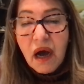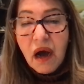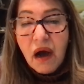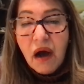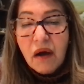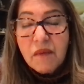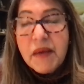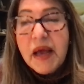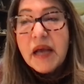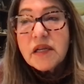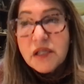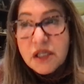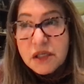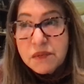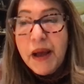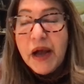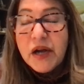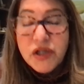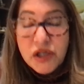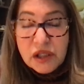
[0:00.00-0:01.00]
And
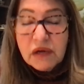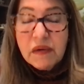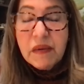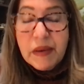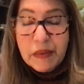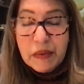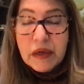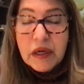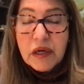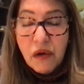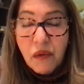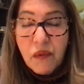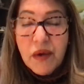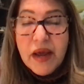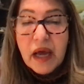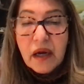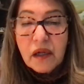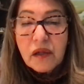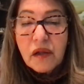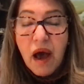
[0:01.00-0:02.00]
especially, we
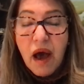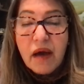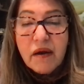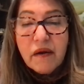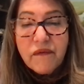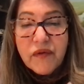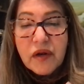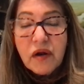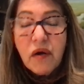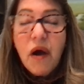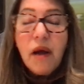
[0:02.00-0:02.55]
had a lot of,